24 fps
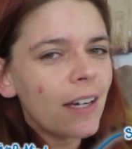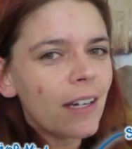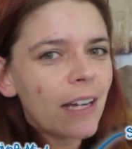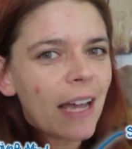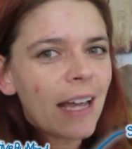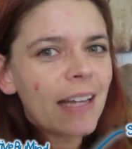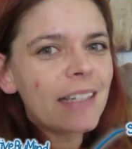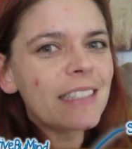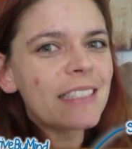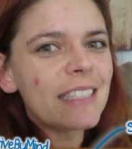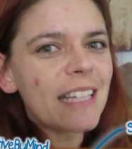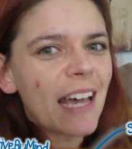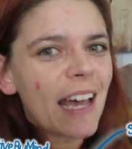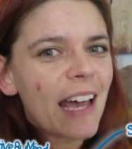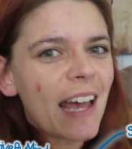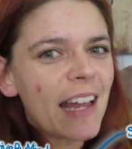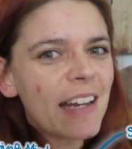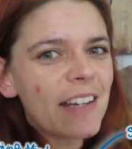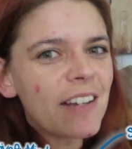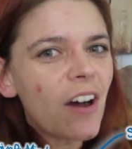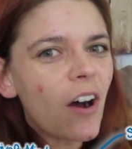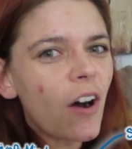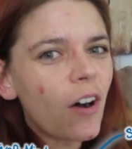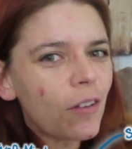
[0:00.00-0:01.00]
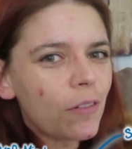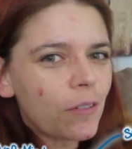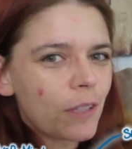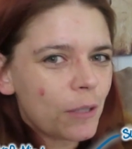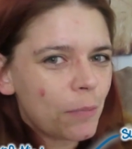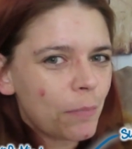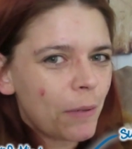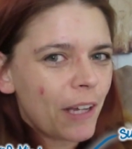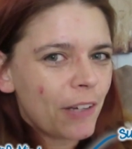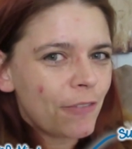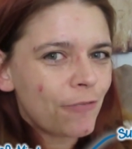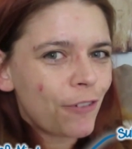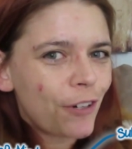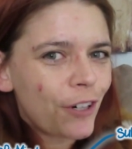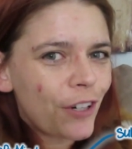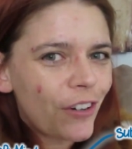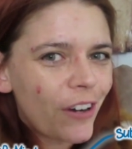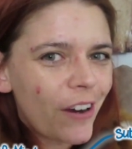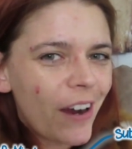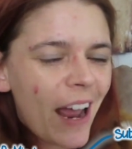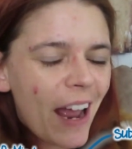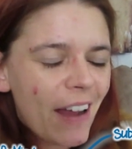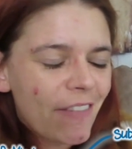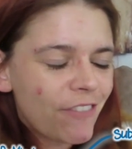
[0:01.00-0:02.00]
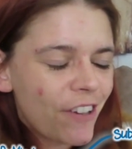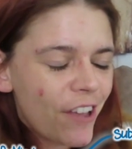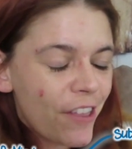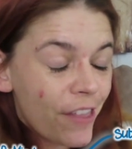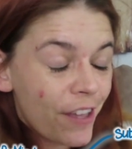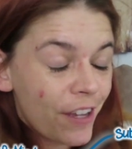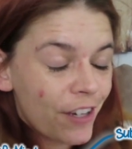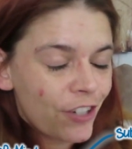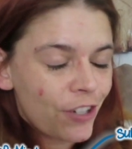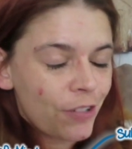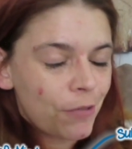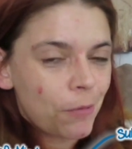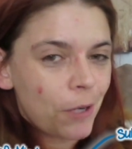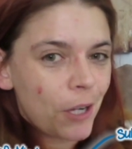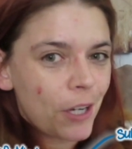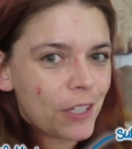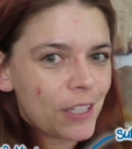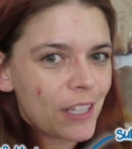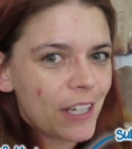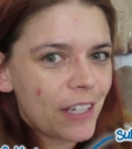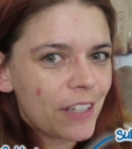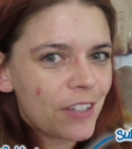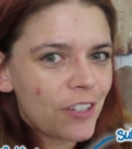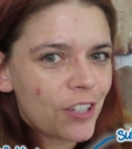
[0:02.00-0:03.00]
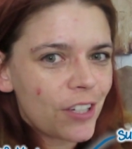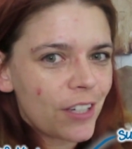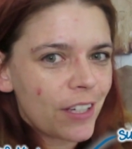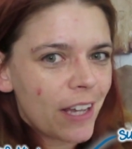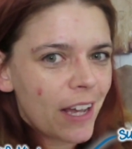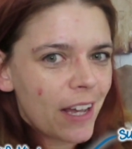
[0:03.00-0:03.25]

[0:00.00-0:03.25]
and Dad always paid for her everything she wanted. She